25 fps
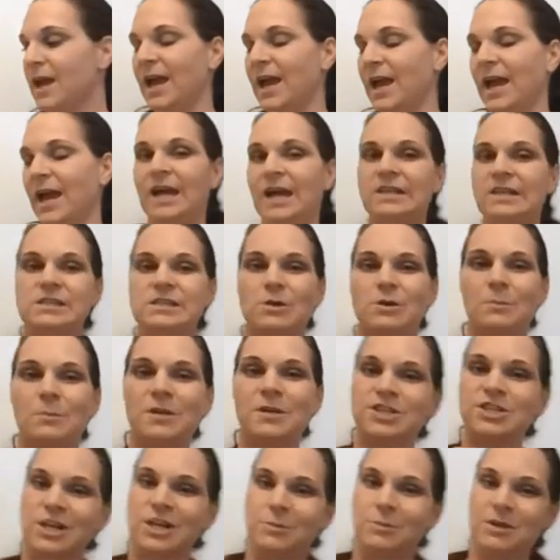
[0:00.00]
And so I'm going
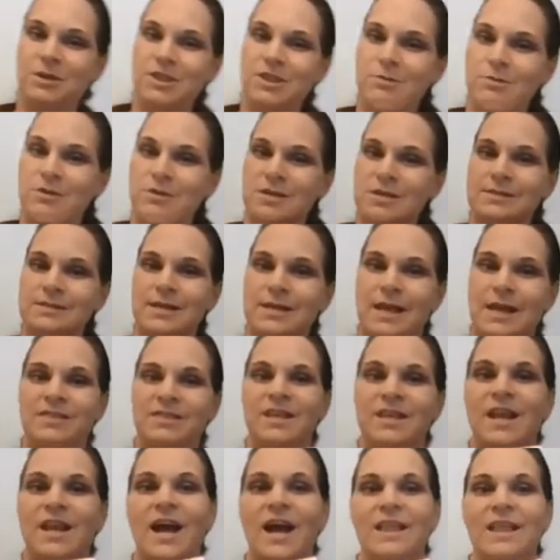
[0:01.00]
to share with you the set
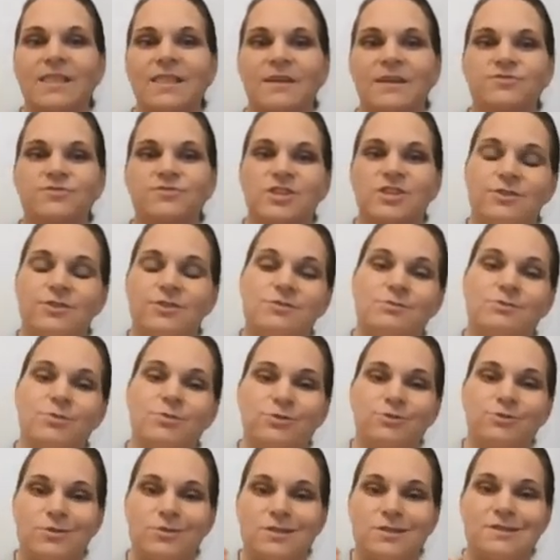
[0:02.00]
that I love to use,
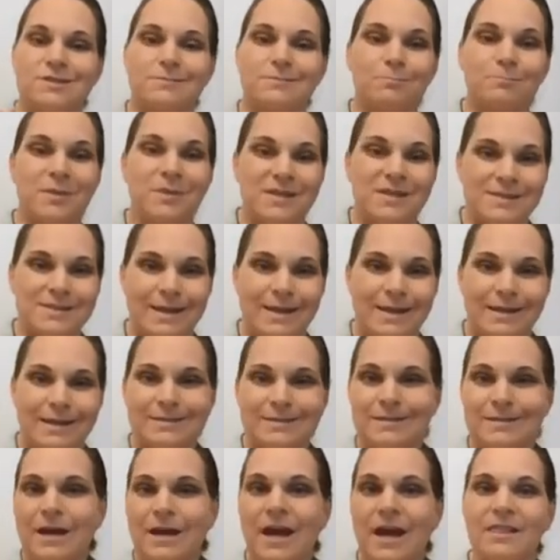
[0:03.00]
which was Biscuit.
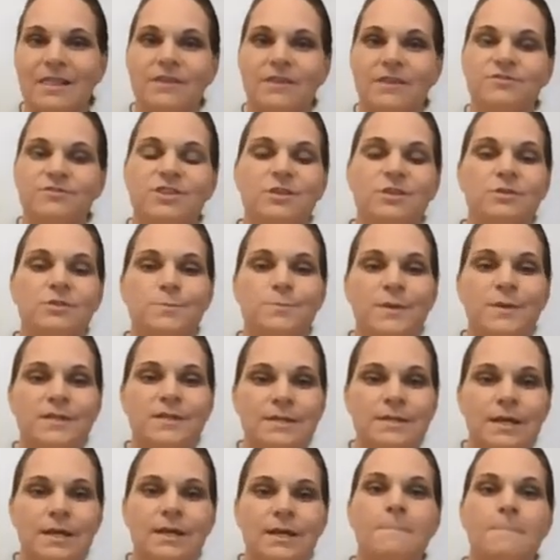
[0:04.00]
I love to use
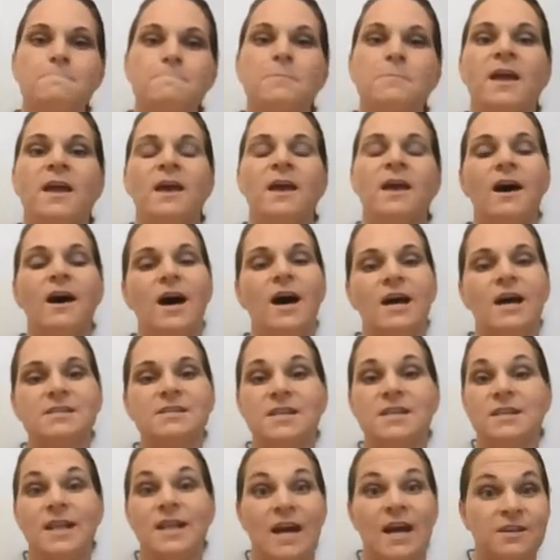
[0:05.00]
Biscuit as a
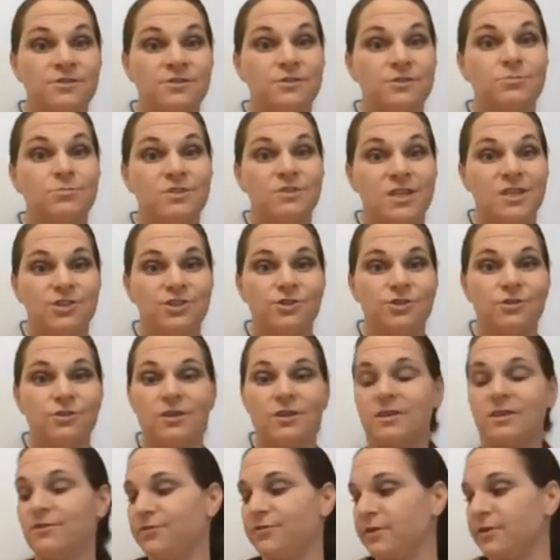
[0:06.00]
classroom teacher in
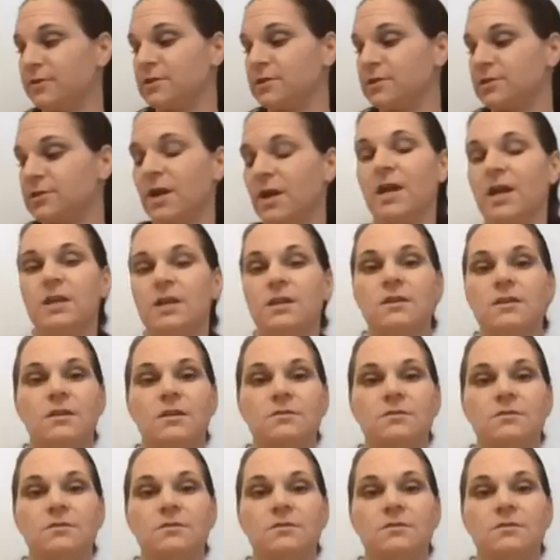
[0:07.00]
the first grade.